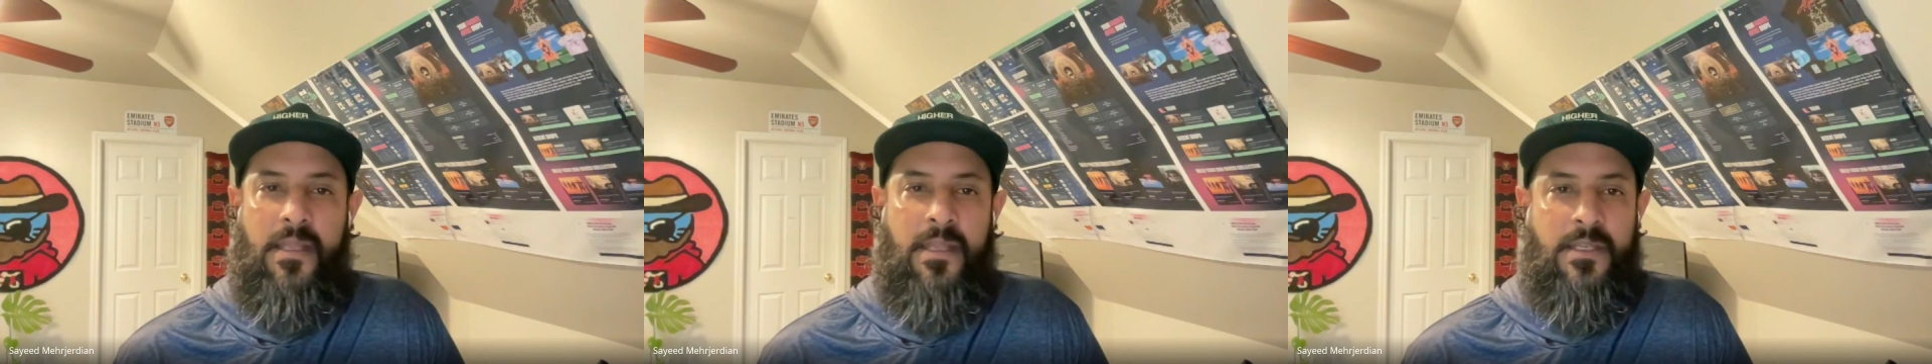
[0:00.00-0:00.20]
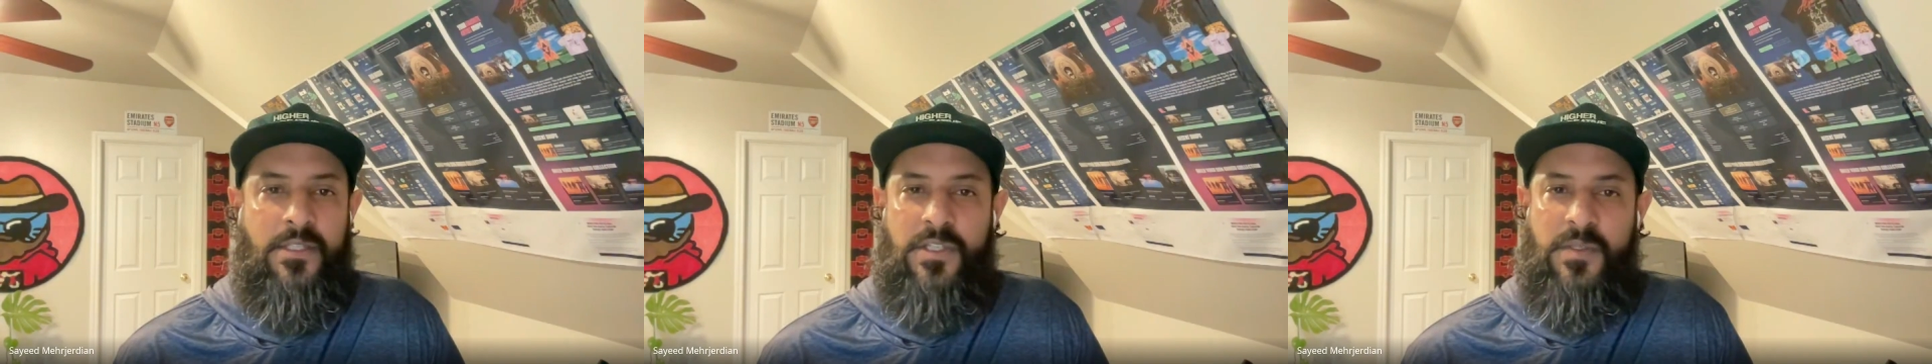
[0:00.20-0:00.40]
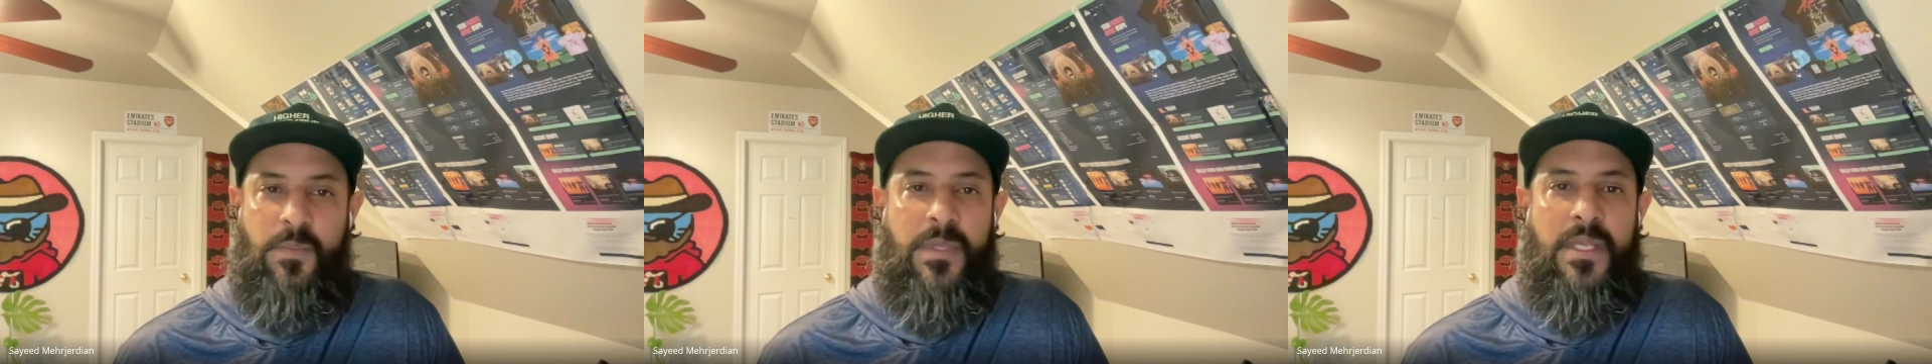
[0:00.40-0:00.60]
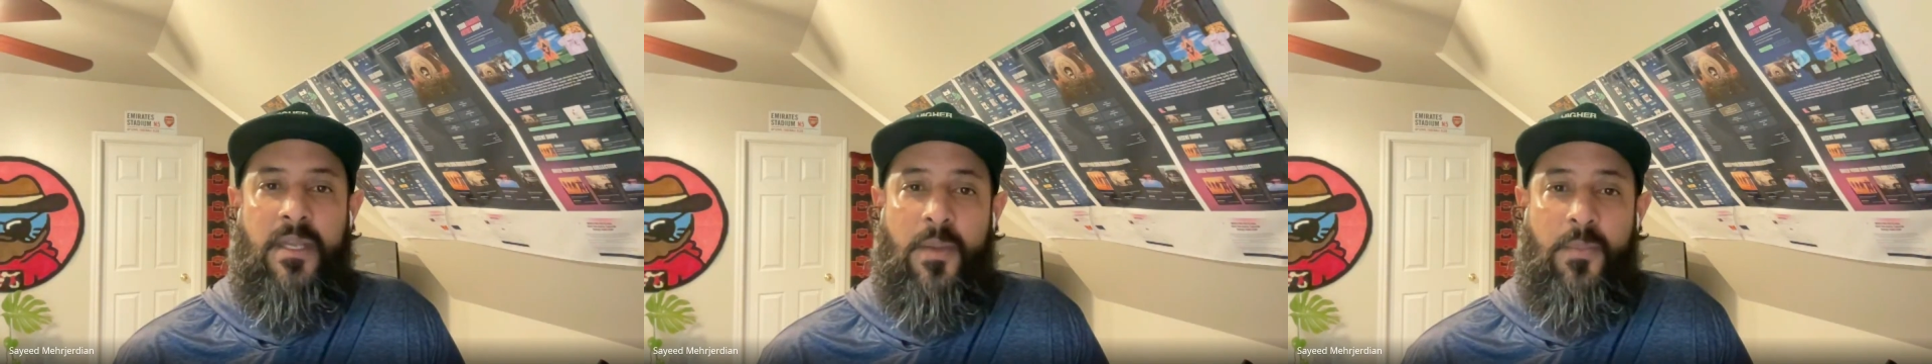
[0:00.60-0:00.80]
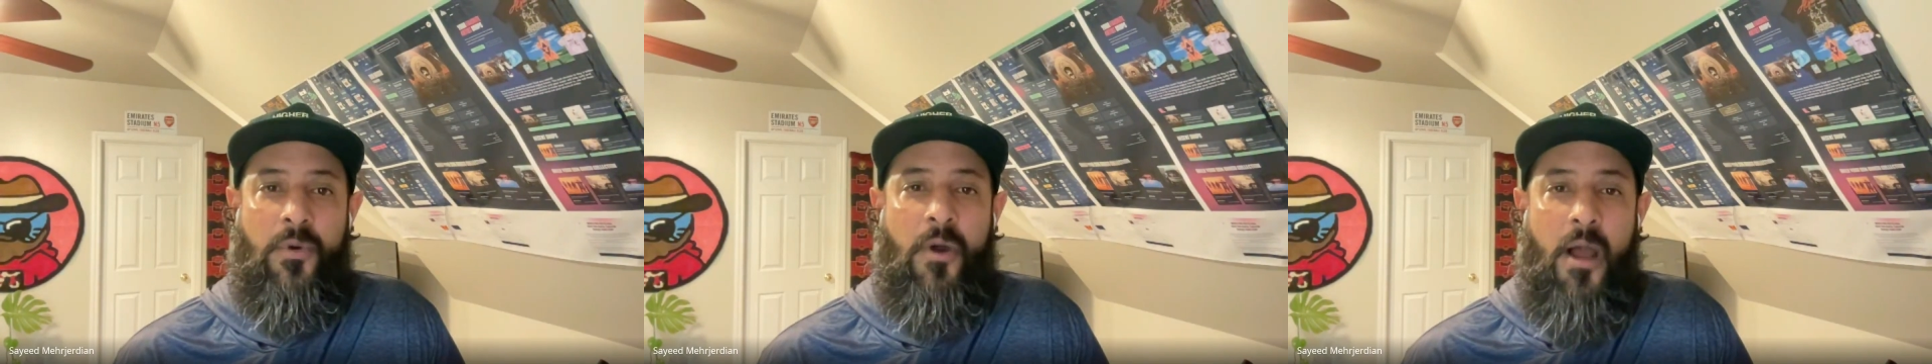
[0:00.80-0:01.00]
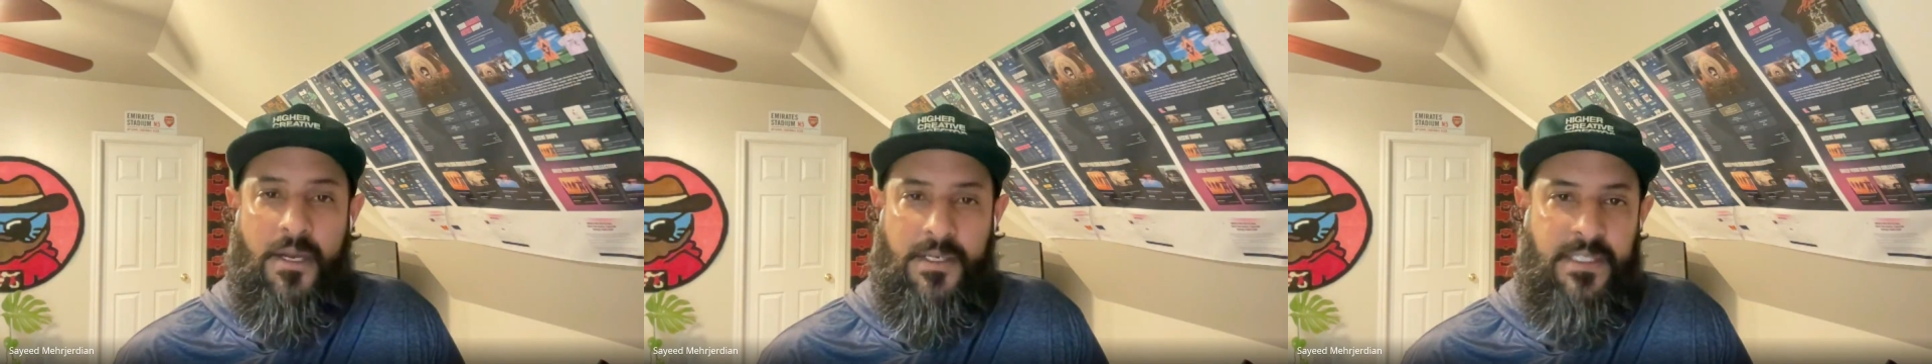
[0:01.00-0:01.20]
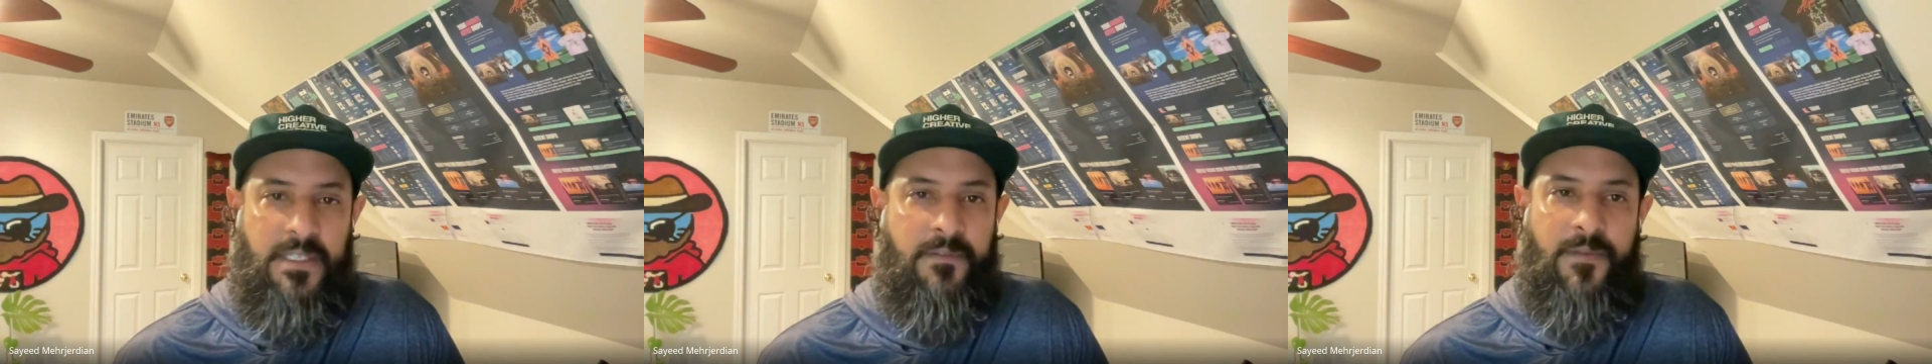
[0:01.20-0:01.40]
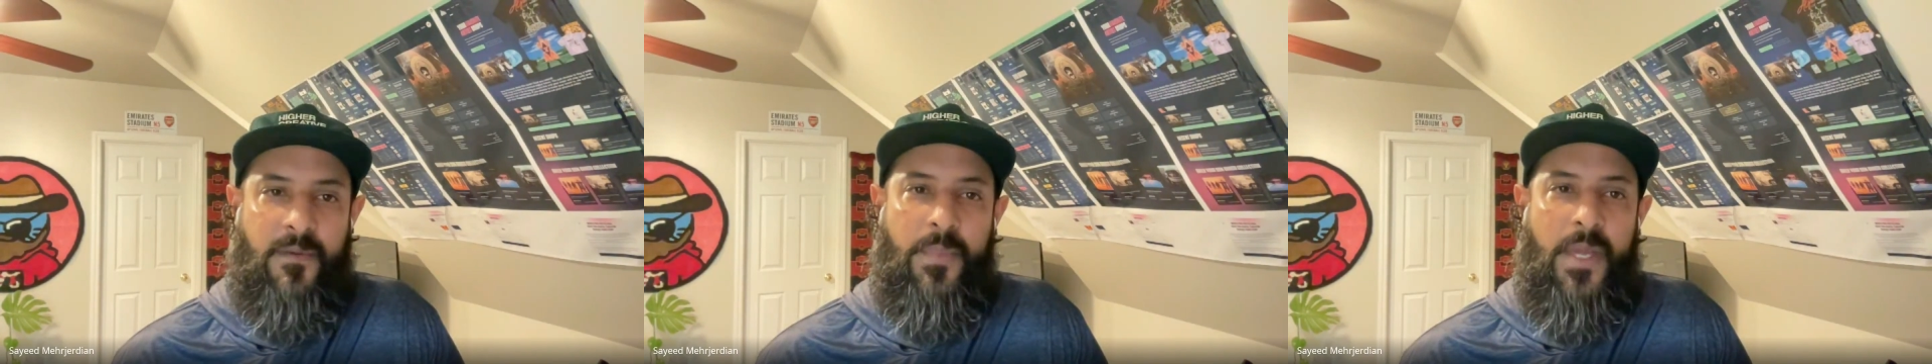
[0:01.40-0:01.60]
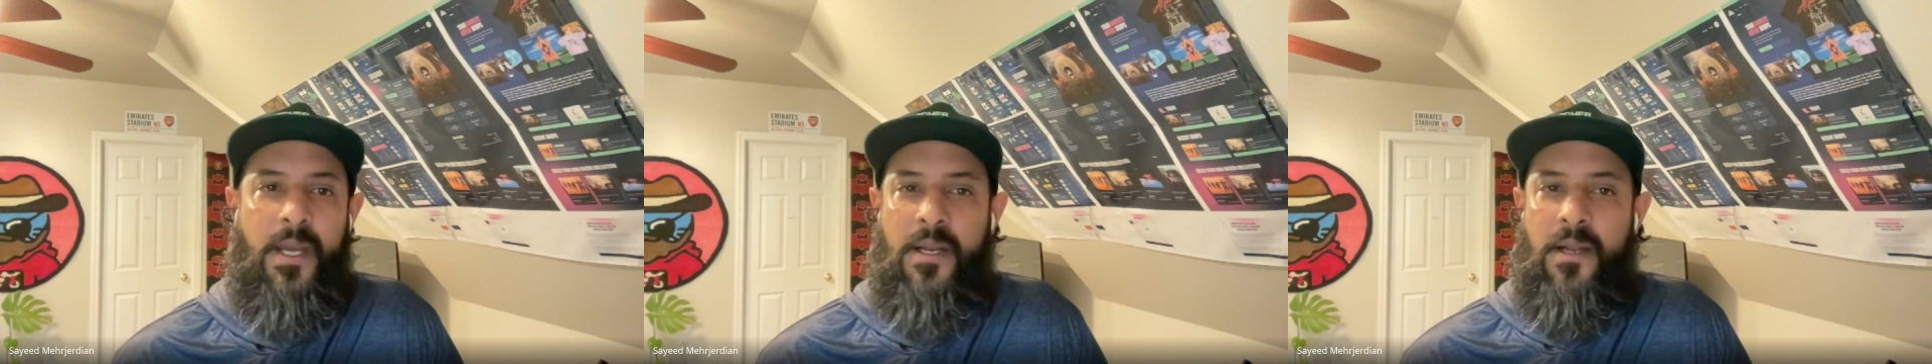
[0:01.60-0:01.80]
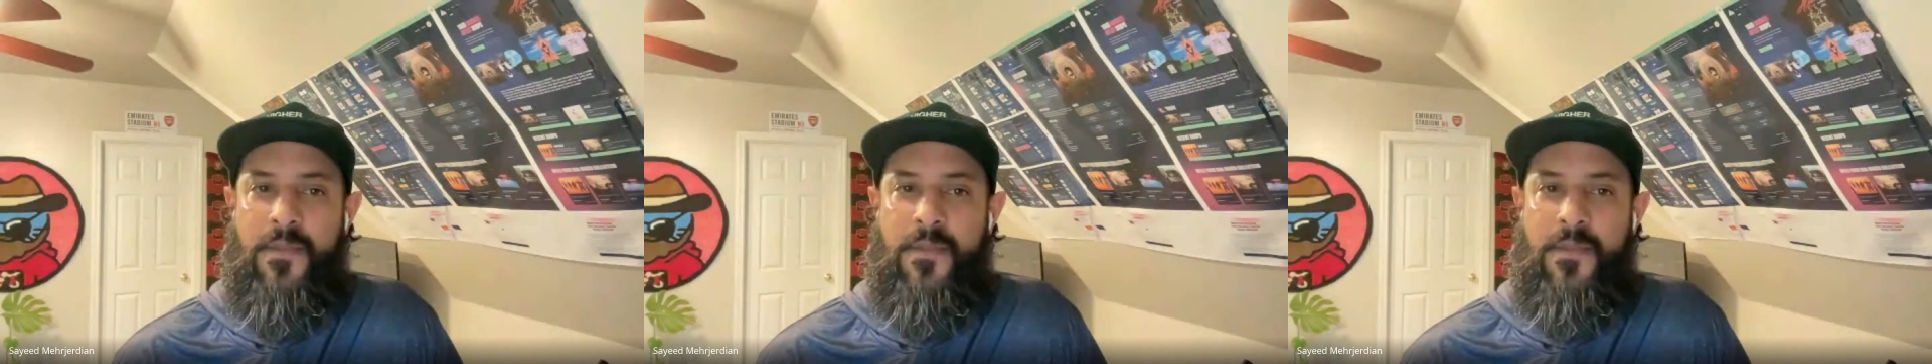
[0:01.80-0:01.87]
it just being a proxy for betting